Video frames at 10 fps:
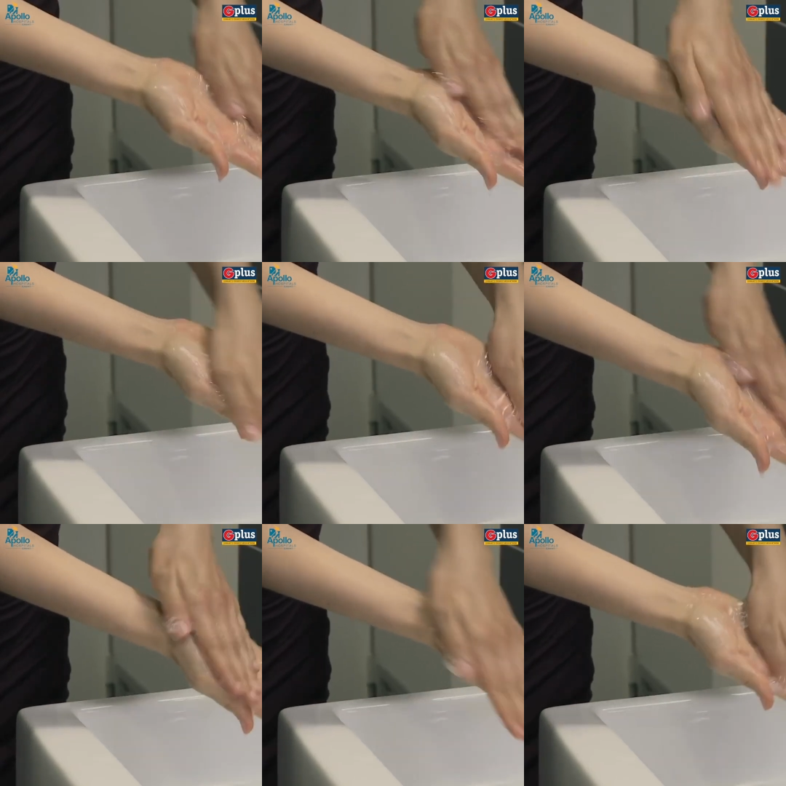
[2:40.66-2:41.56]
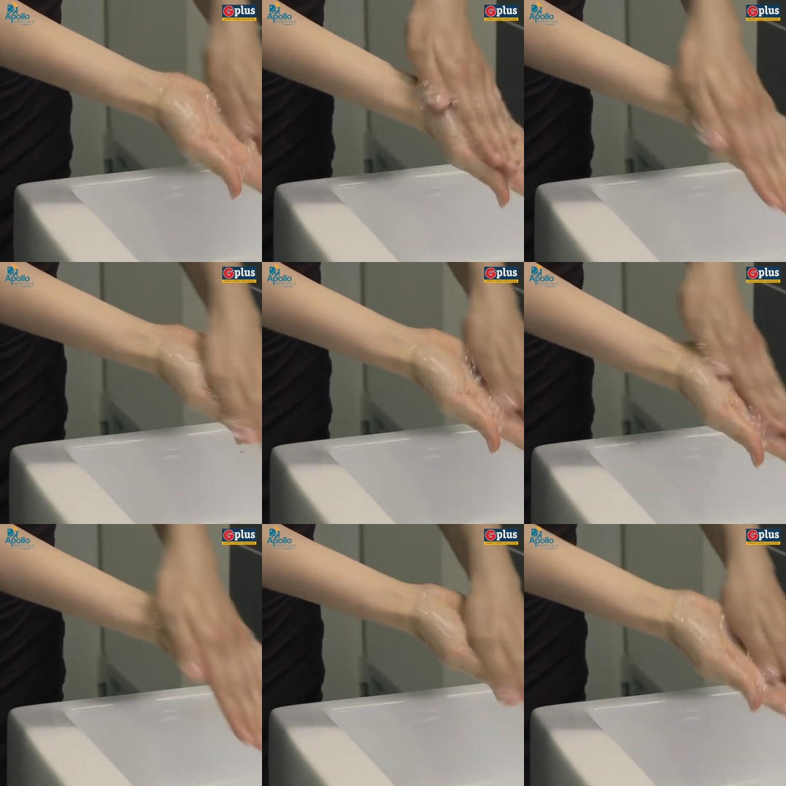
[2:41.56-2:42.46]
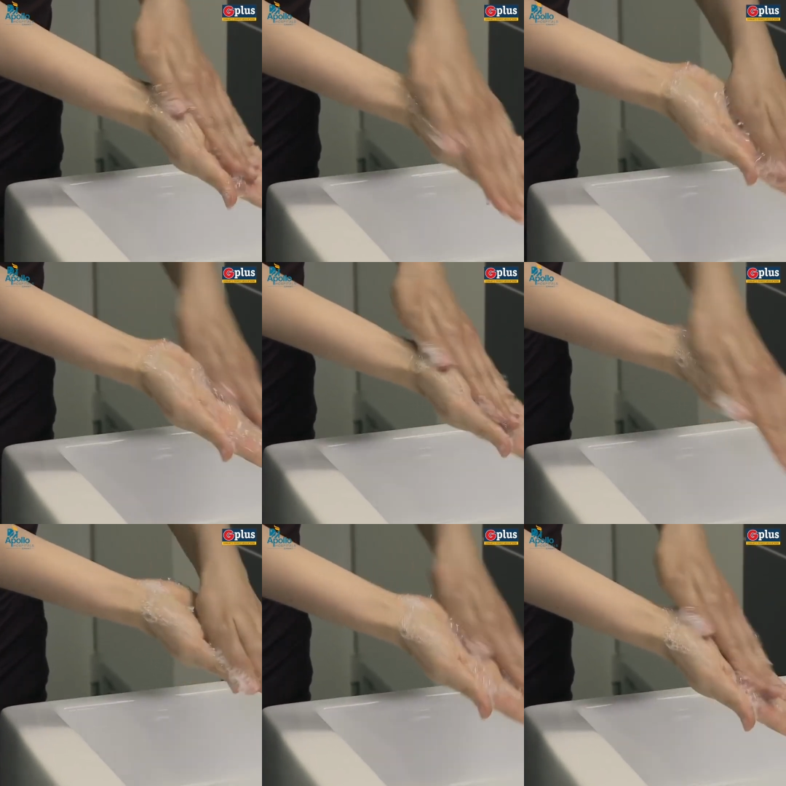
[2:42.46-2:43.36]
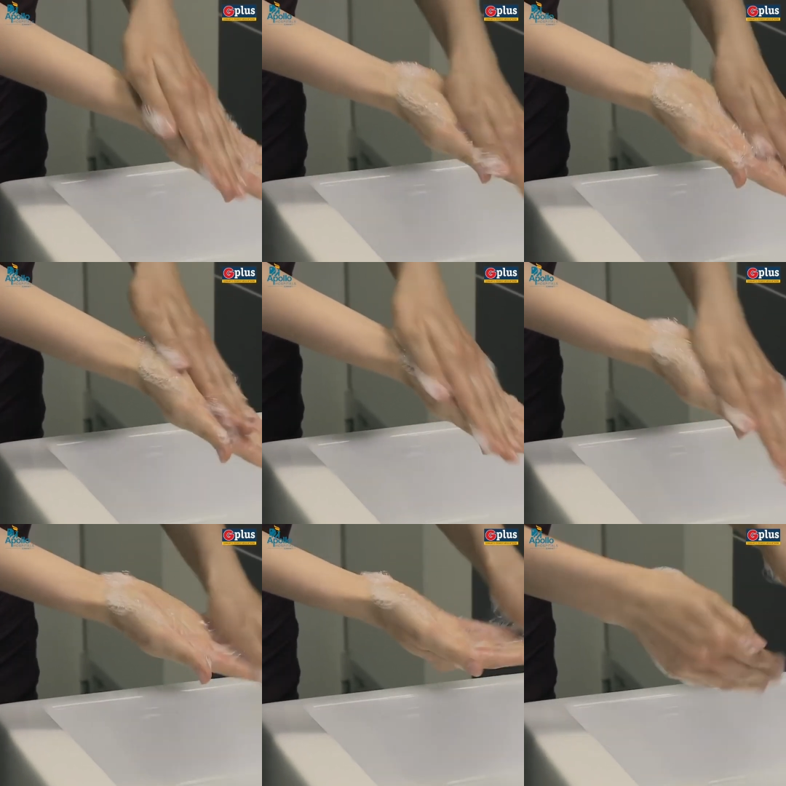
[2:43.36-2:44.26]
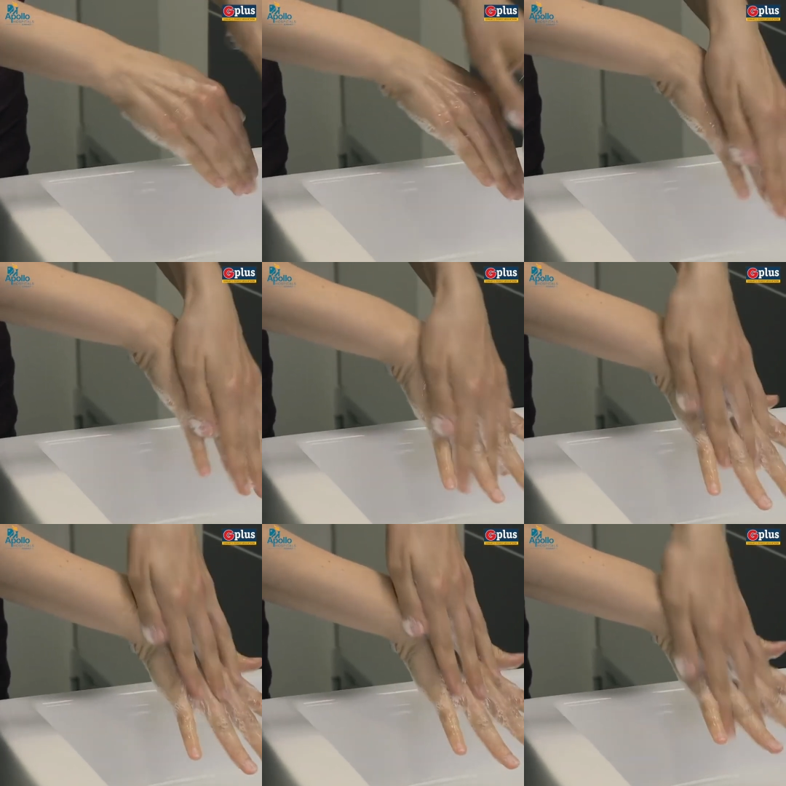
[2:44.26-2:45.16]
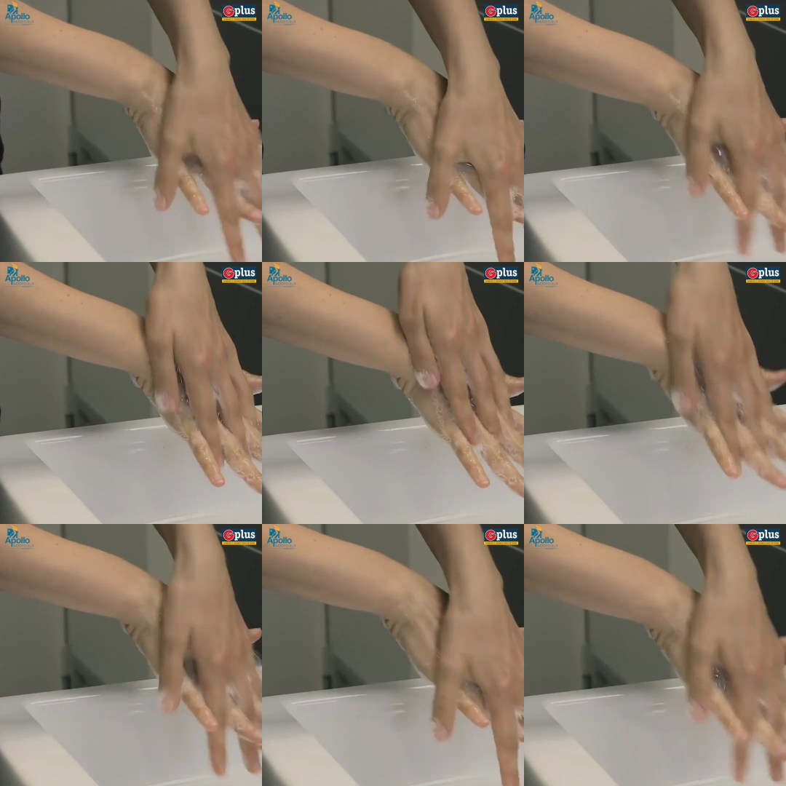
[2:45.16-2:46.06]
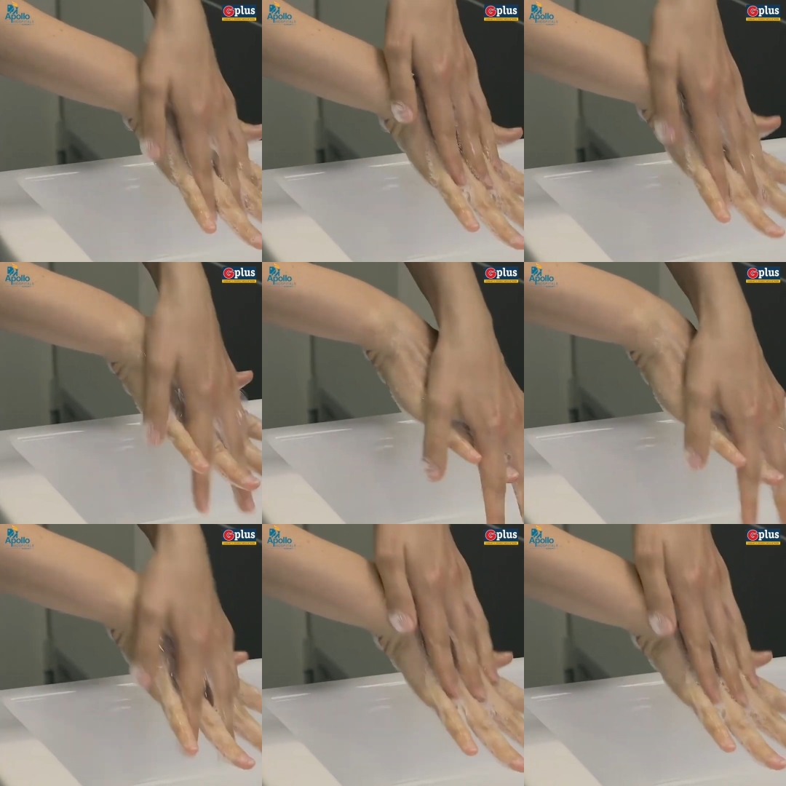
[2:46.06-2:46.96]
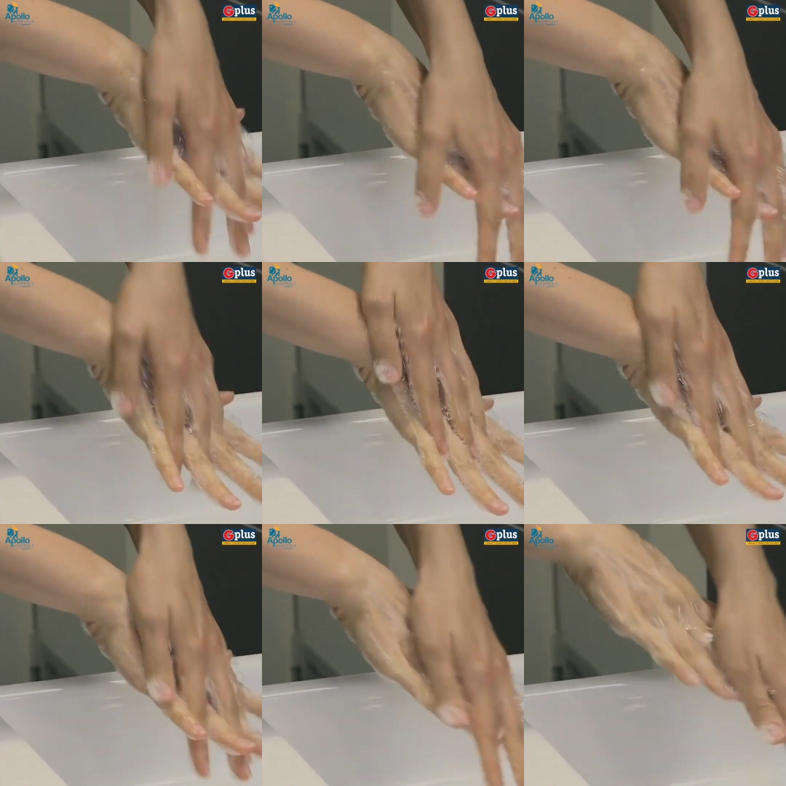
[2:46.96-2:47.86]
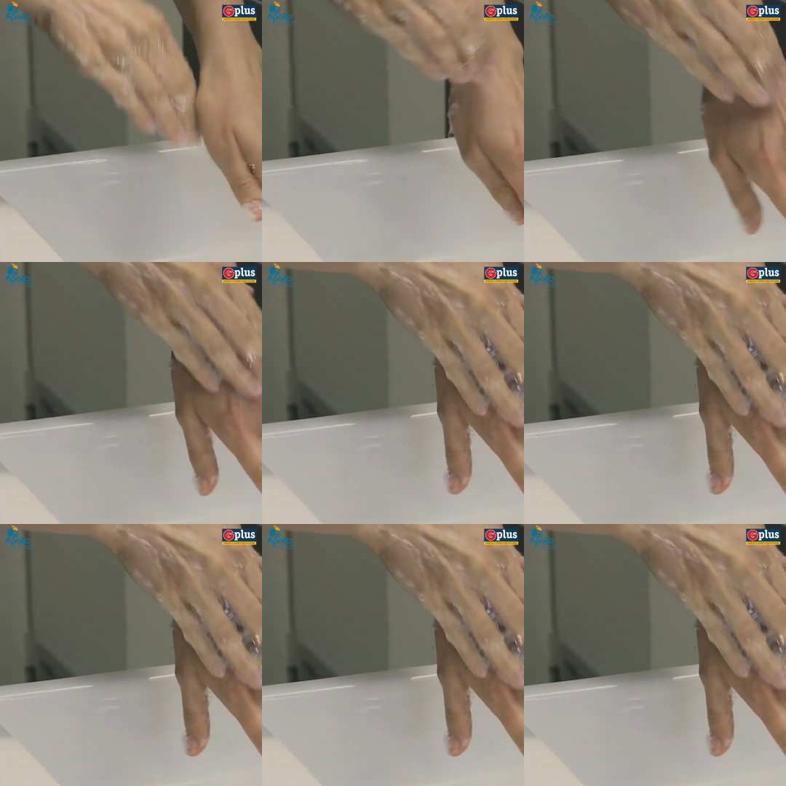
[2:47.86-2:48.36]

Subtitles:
No face is visible, so there are no lips to read.